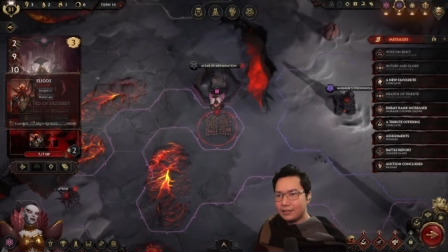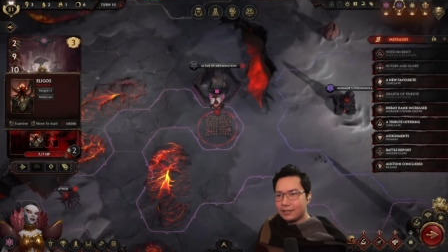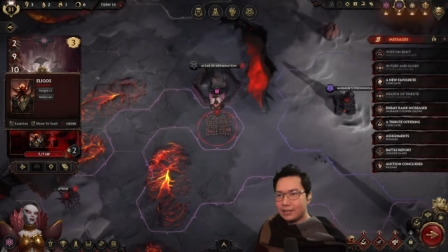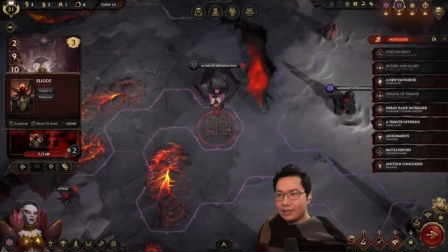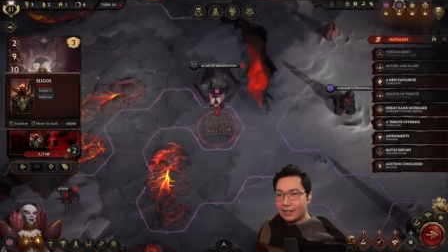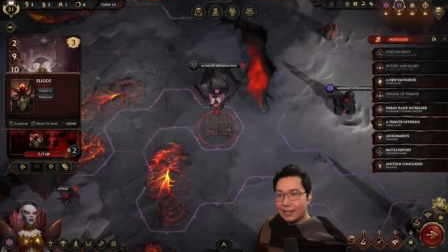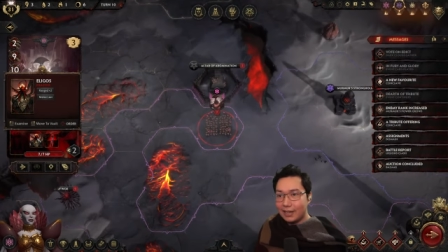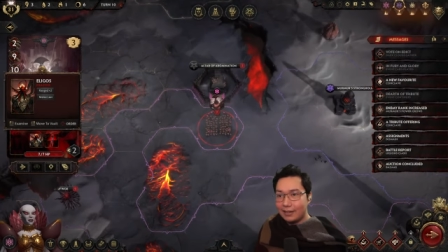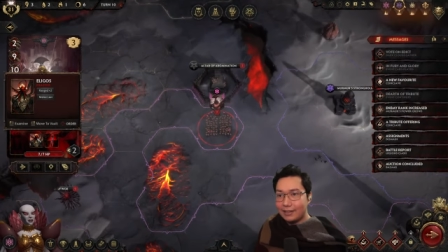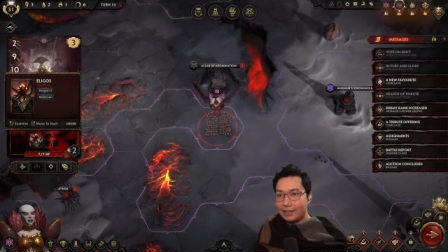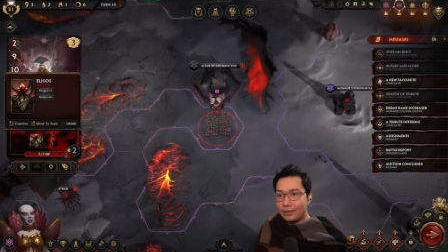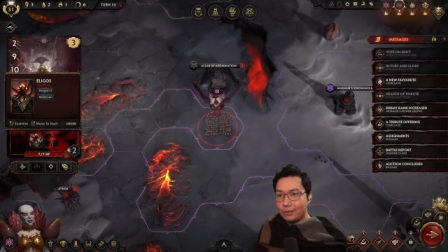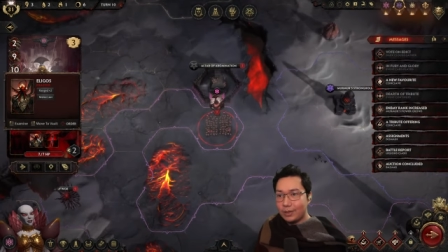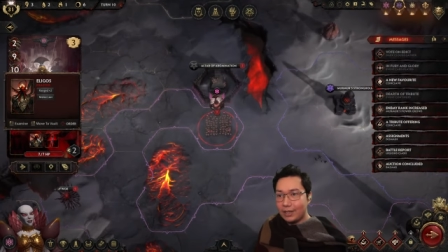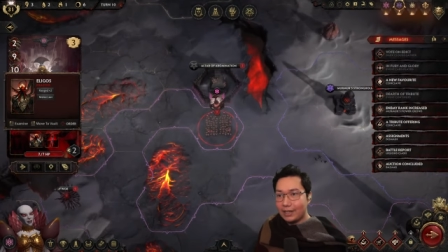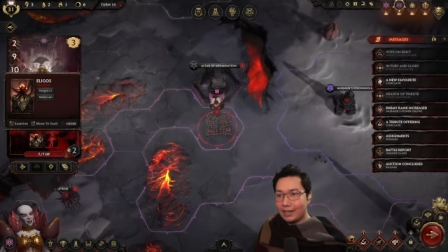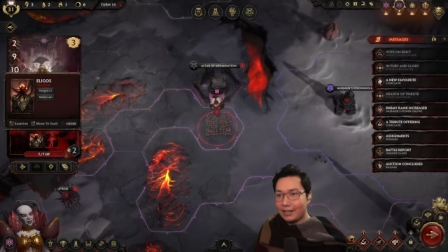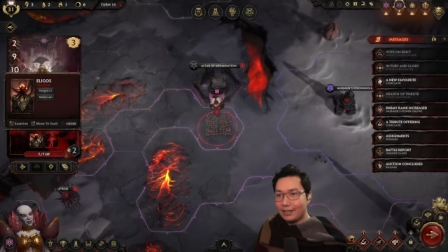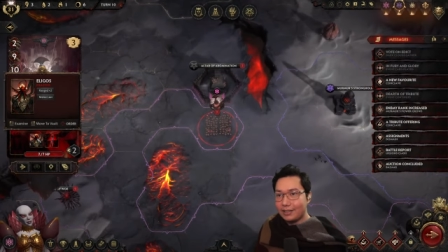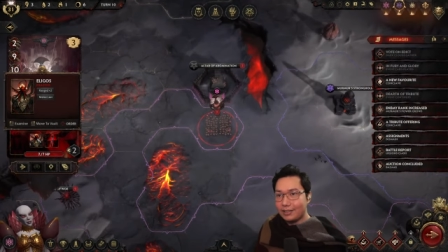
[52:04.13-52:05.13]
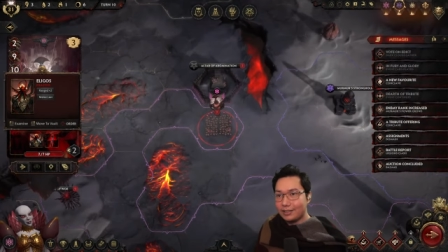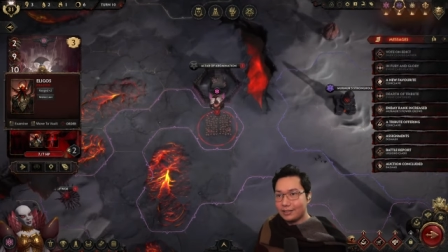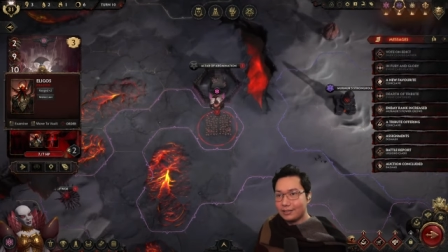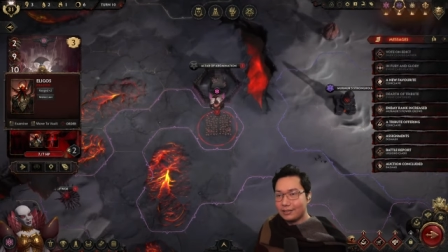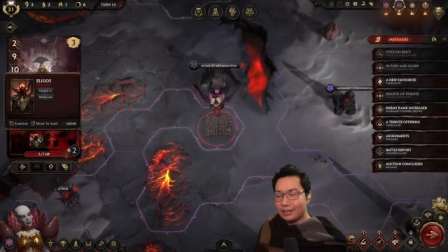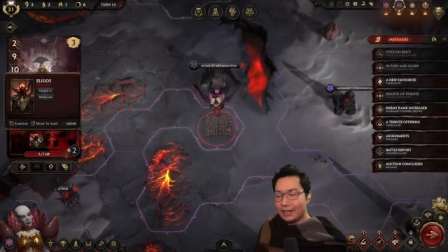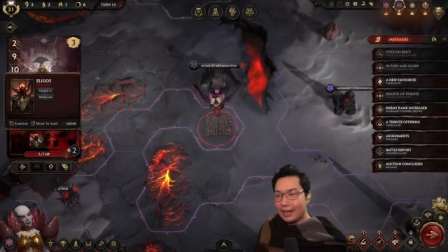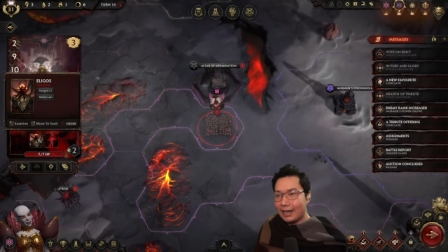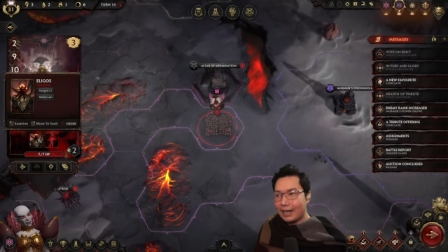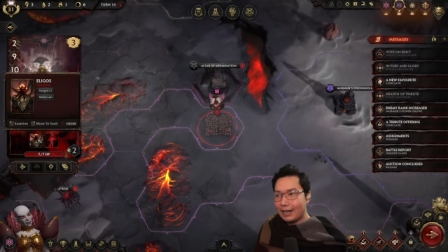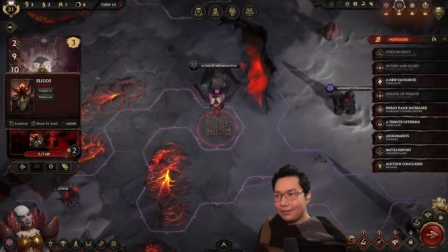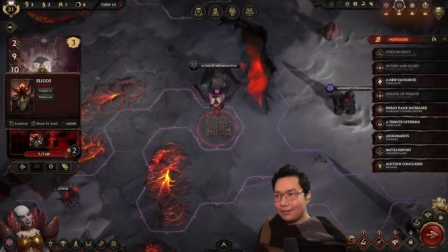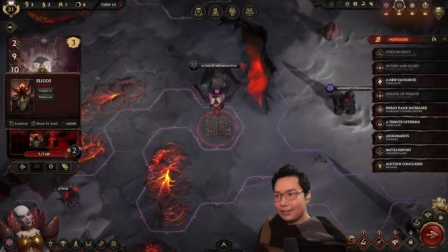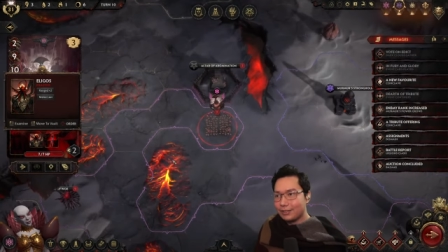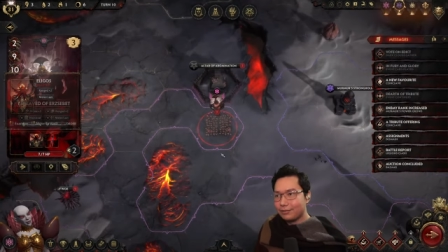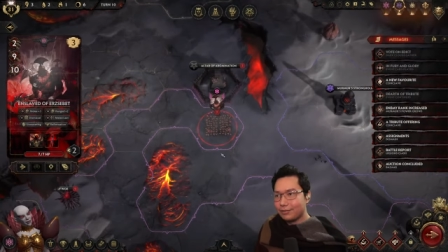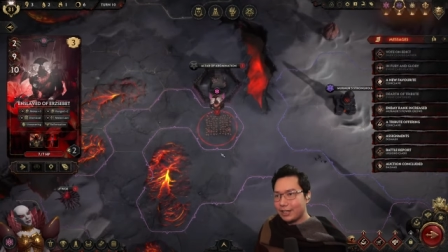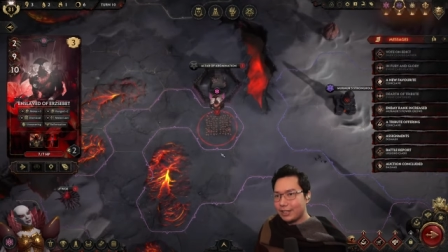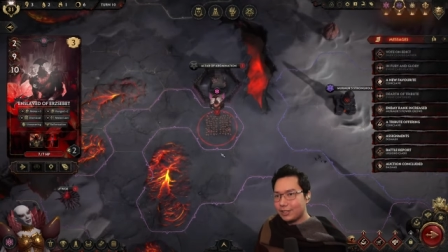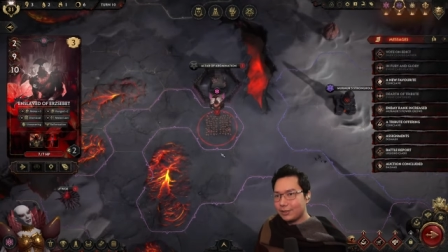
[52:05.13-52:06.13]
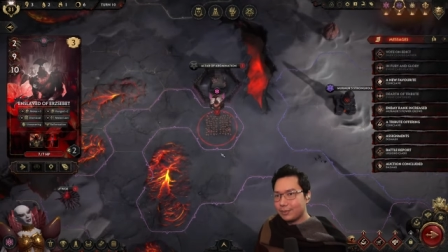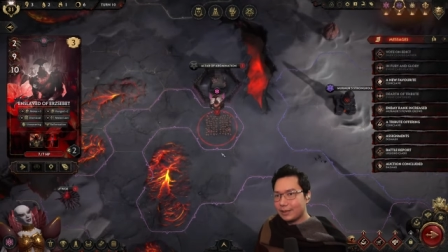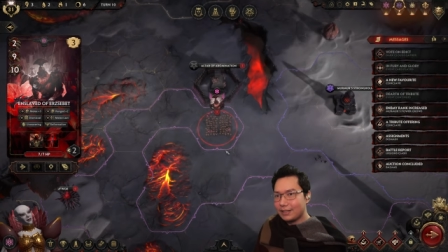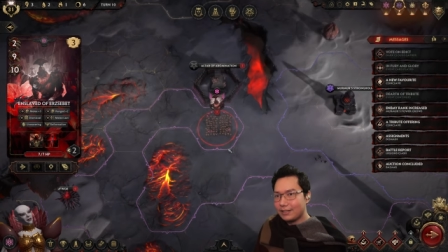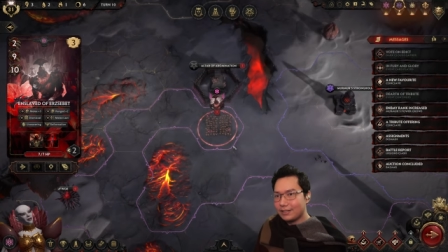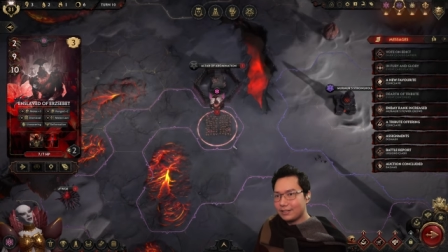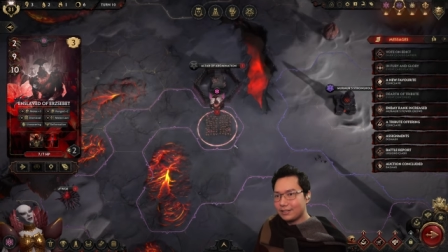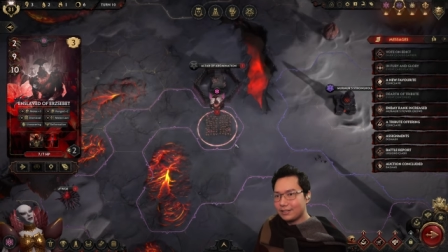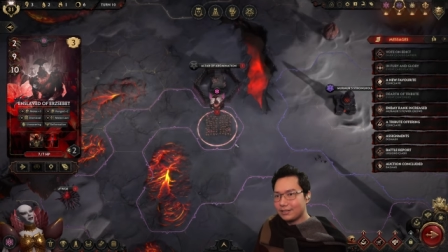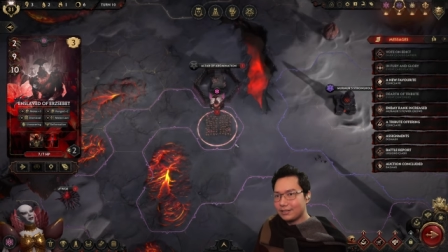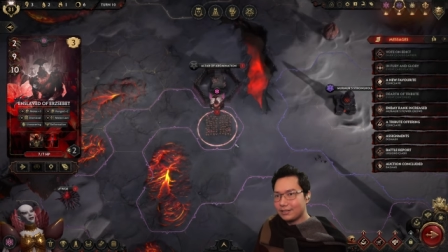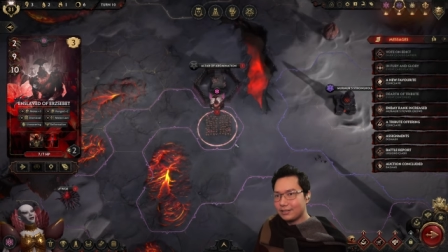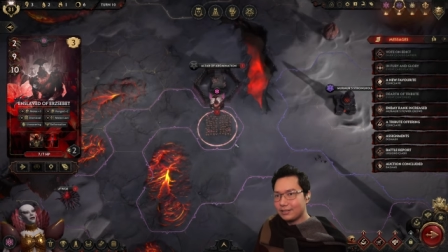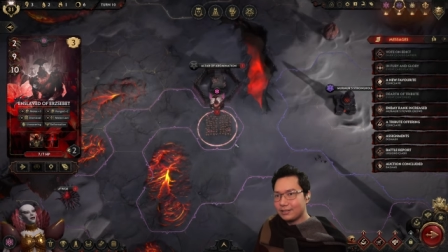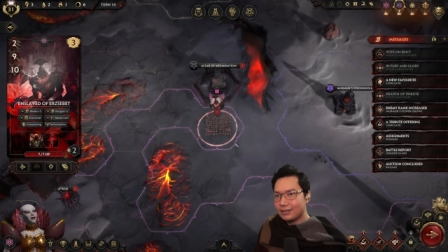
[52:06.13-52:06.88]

The current one I do have is range plus two.